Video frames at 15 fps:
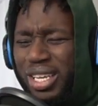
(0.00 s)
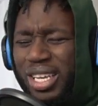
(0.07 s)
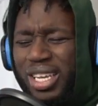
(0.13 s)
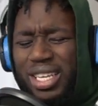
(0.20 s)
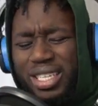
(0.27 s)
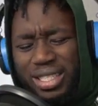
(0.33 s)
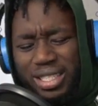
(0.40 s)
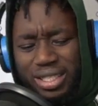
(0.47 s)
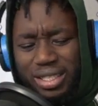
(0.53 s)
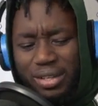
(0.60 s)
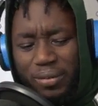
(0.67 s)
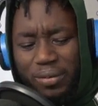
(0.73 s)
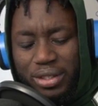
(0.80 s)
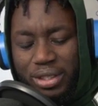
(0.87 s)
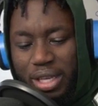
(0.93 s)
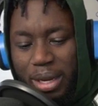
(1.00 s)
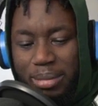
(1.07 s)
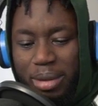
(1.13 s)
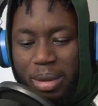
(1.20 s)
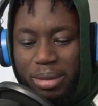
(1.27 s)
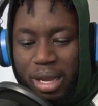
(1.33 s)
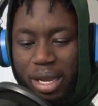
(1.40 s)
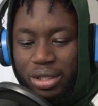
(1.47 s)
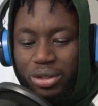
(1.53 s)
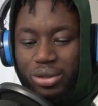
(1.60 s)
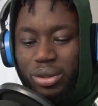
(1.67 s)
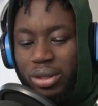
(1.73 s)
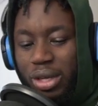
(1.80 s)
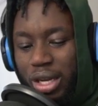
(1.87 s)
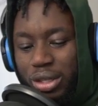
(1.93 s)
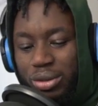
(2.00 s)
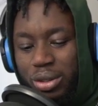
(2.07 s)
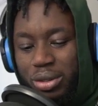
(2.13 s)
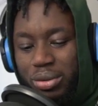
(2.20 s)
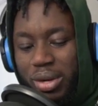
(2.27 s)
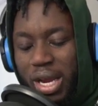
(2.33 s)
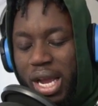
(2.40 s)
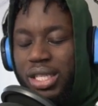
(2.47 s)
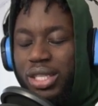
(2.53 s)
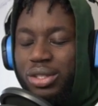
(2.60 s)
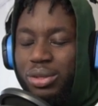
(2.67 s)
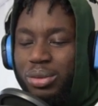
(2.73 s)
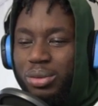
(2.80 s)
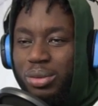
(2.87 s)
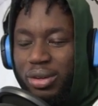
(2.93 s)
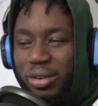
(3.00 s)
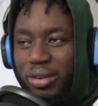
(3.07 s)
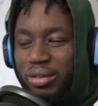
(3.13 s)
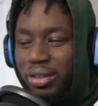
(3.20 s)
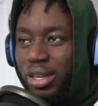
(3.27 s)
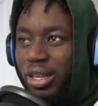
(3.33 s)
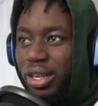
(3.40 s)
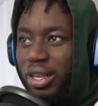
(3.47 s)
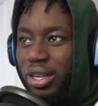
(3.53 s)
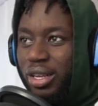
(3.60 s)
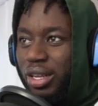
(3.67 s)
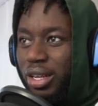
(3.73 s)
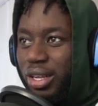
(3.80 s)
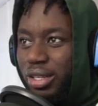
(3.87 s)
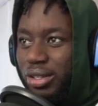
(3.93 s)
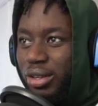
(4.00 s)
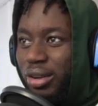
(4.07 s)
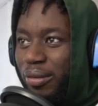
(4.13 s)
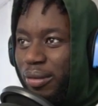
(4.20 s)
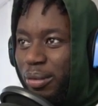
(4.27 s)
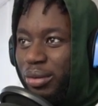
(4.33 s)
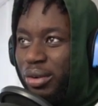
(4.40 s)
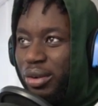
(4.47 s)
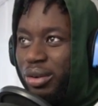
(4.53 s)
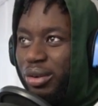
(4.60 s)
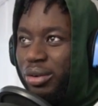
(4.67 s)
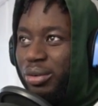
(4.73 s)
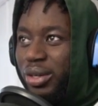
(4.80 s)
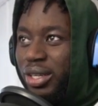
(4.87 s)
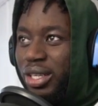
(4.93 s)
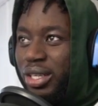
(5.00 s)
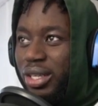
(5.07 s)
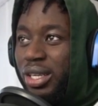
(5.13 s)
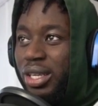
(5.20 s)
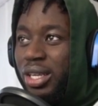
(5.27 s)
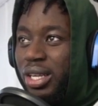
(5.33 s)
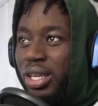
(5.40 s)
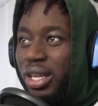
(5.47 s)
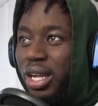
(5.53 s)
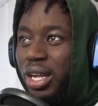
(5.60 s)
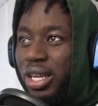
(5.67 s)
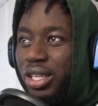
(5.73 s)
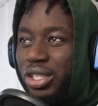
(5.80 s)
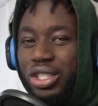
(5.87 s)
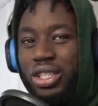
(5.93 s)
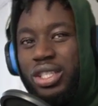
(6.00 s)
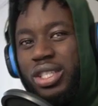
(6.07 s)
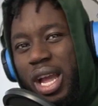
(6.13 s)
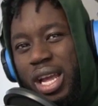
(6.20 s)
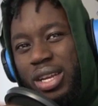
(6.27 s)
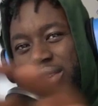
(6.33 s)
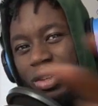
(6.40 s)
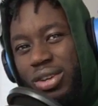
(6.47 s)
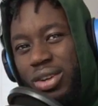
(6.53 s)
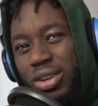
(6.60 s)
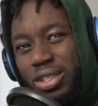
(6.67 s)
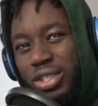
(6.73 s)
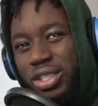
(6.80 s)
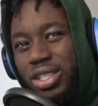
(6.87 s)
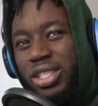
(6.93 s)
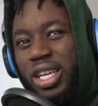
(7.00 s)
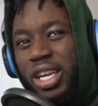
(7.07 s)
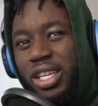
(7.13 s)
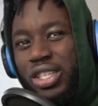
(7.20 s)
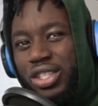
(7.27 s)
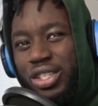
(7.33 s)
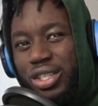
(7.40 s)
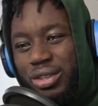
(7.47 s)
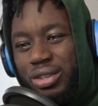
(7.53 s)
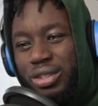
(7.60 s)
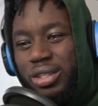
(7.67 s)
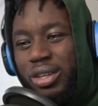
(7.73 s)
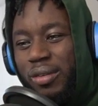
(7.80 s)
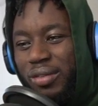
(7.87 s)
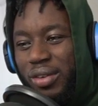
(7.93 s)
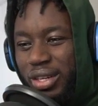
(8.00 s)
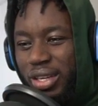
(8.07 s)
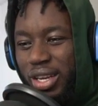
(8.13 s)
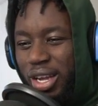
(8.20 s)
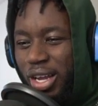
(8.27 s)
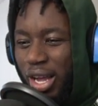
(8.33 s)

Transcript: This is the first time I'm like actually reacting to one of uh, a song from her where uh, she's kind of on a stage or stuff like that.